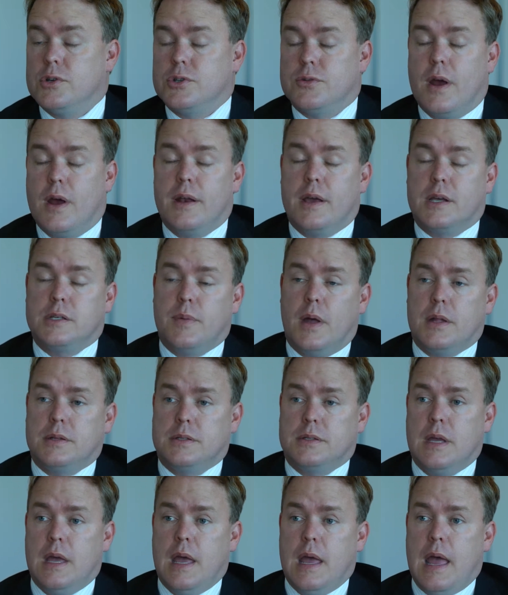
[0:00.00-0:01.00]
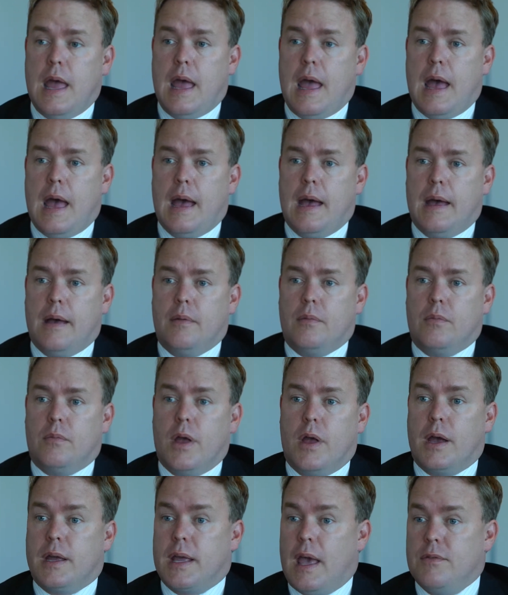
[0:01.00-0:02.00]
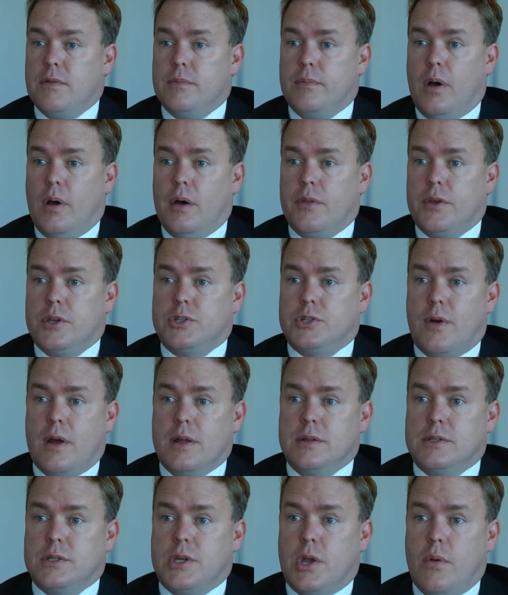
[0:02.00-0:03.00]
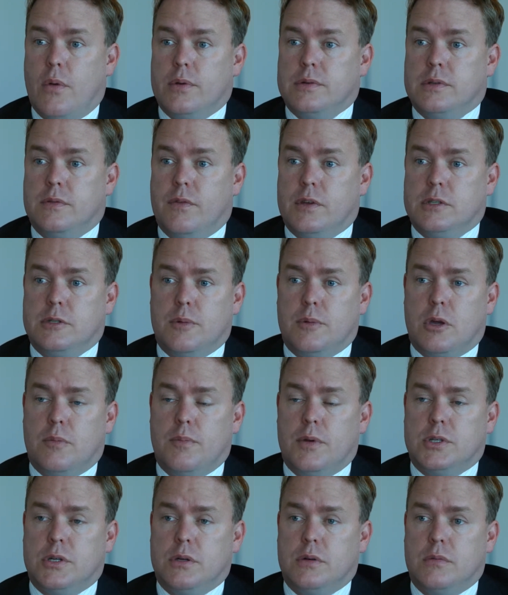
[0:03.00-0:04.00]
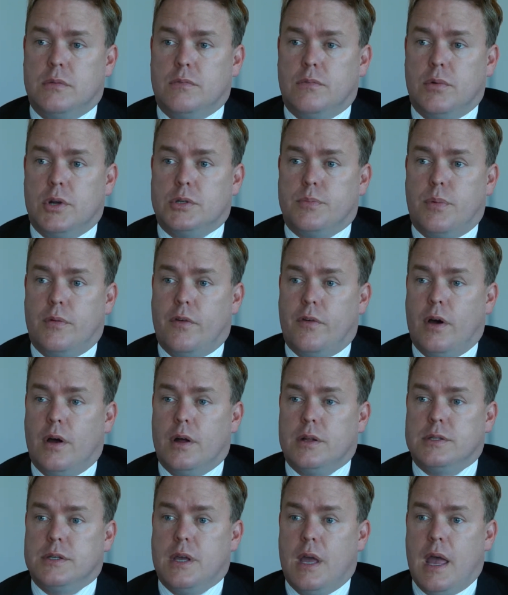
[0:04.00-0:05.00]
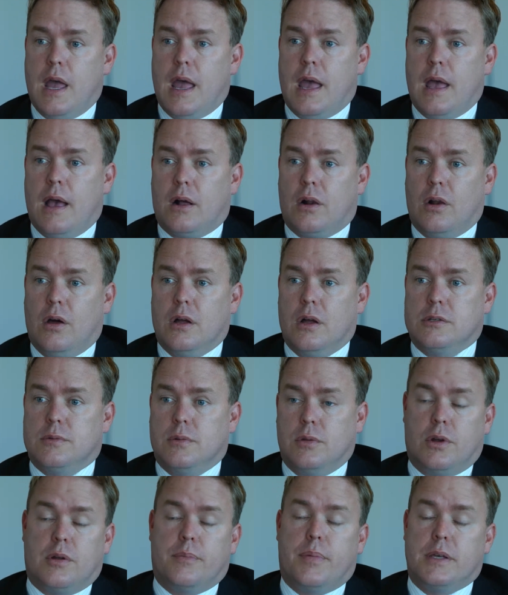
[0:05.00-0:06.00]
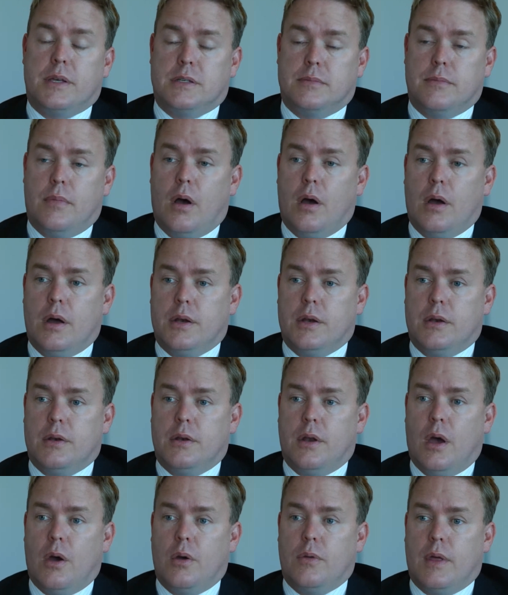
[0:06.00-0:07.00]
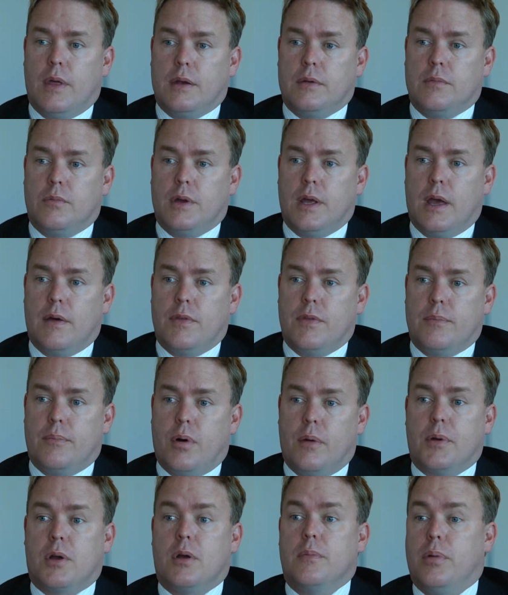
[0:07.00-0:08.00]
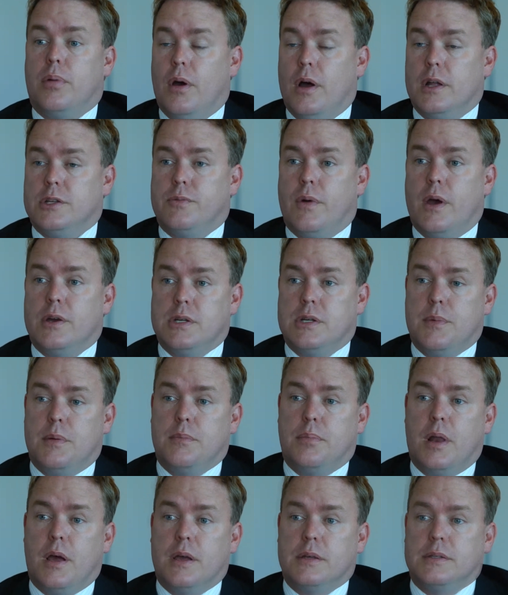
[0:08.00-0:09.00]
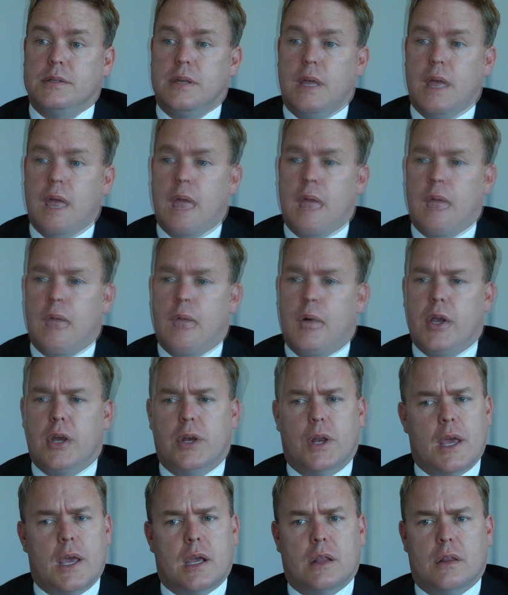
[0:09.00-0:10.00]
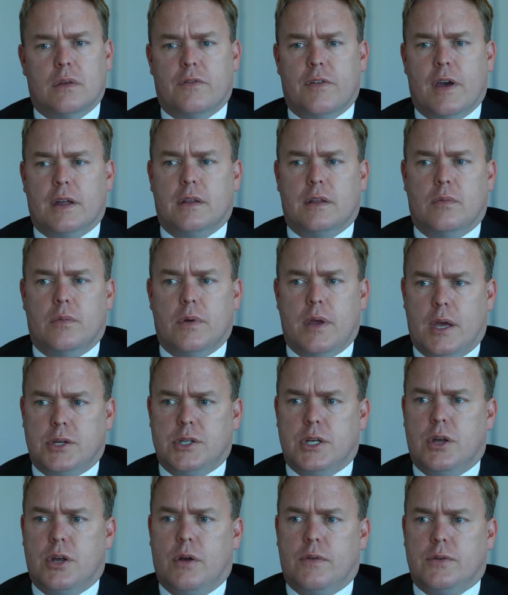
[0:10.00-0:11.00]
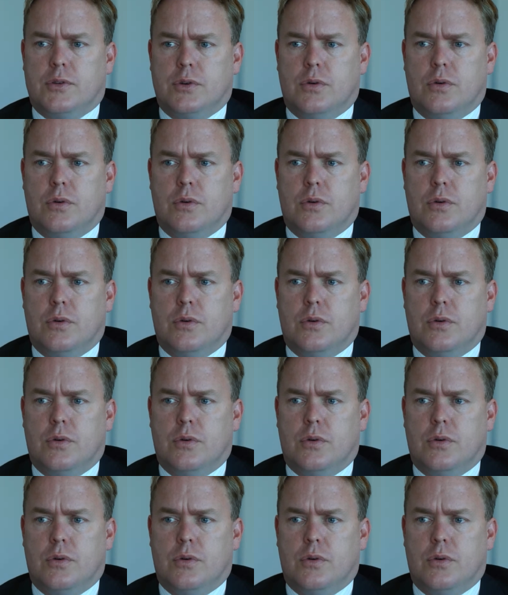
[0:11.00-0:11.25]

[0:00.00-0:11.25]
after Australian expats. We are governed by the Australian Securities Investment Commission, which provides our clients a lot of peace of mind knowing that we have the proper compliance regime in place. We're unique in the fact that we actually get